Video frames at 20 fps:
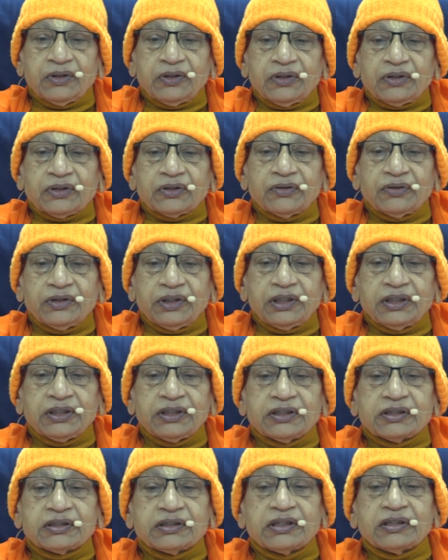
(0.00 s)
So this
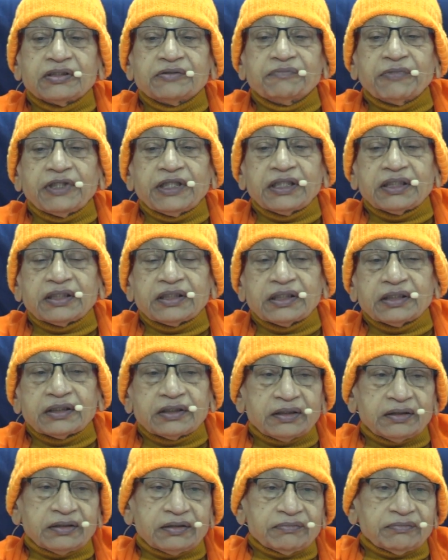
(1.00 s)

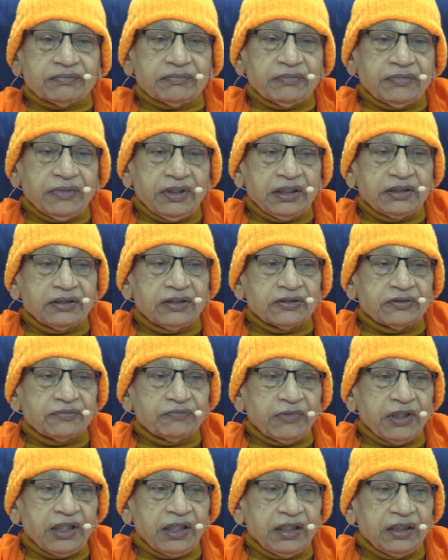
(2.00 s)
meditator has his
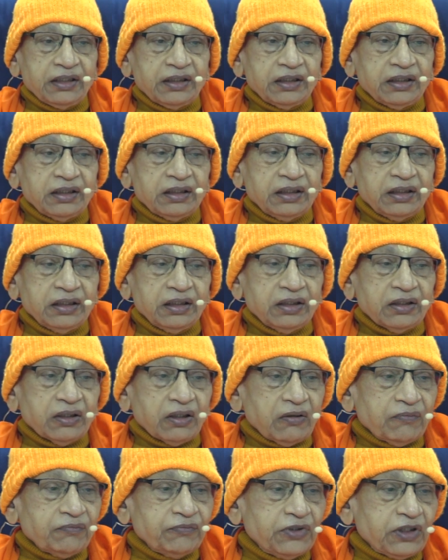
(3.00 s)
mind in the
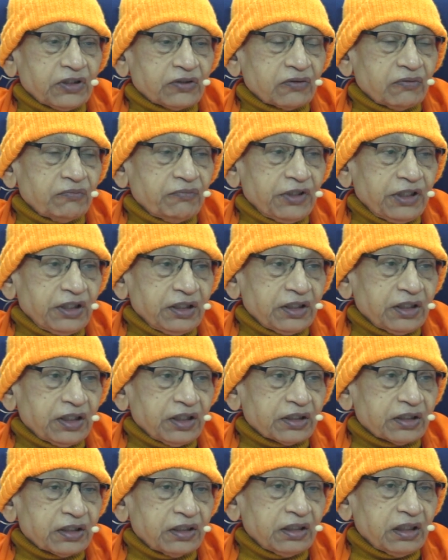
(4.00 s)
object of
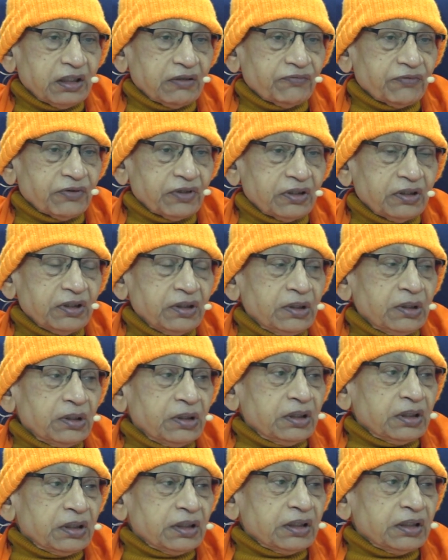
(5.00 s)
meditation. Therefore,
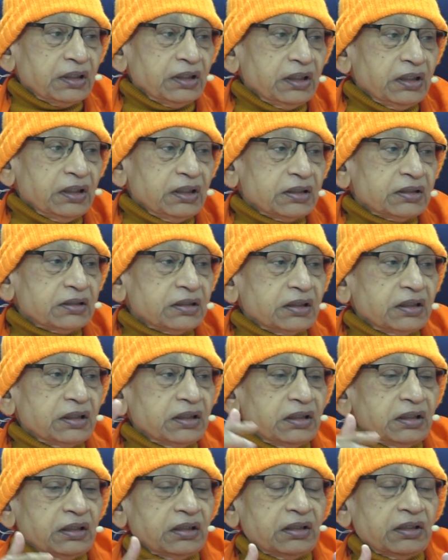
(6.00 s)
he
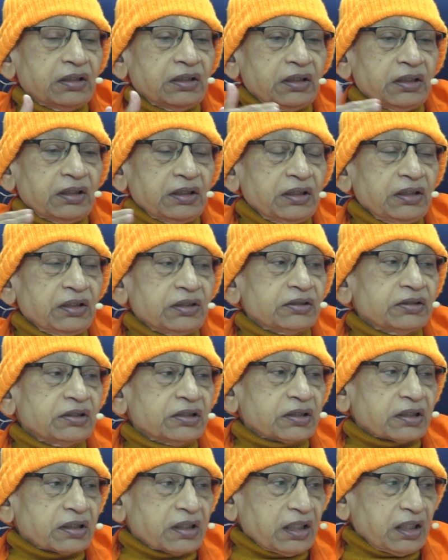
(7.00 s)
is
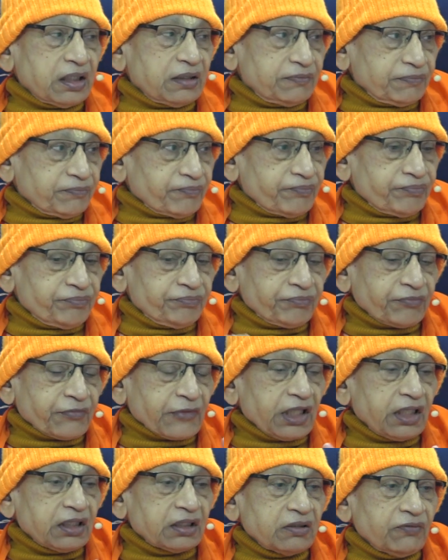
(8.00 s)
described
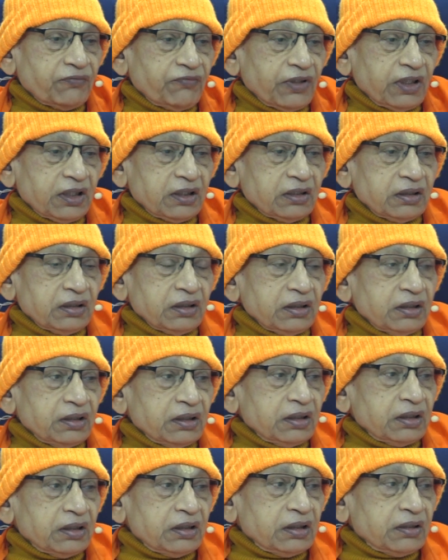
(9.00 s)
as the one
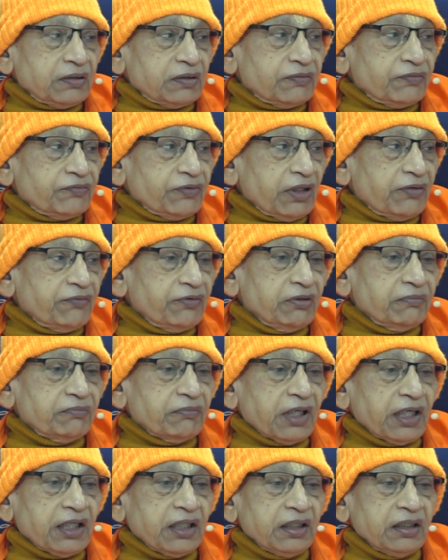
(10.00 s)
having
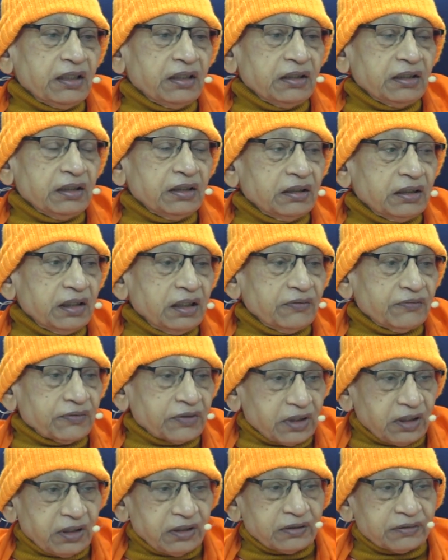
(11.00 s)
mind in
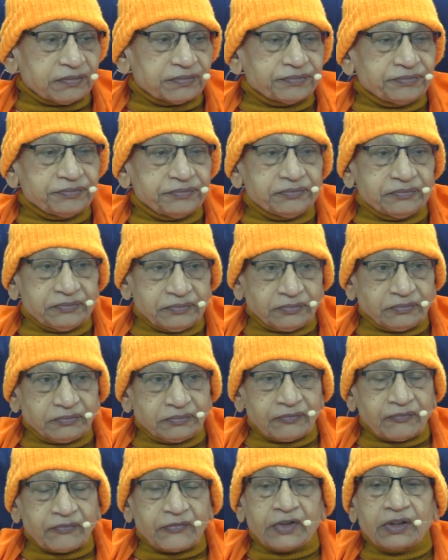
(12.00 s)
devata,
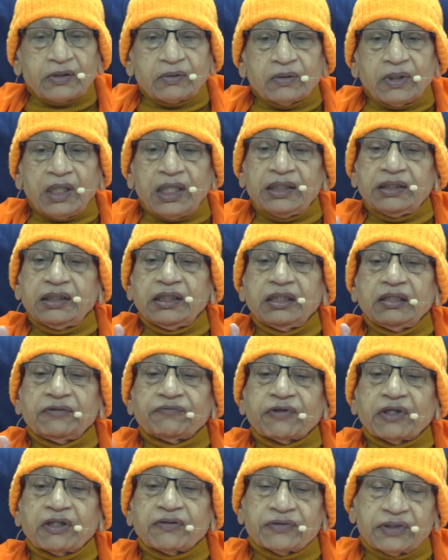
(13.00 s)

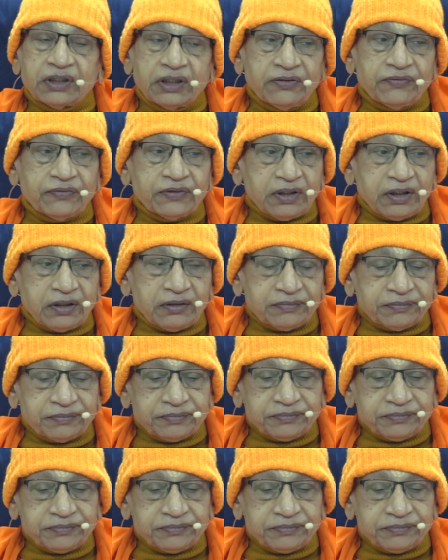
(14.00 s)
identified as a devata.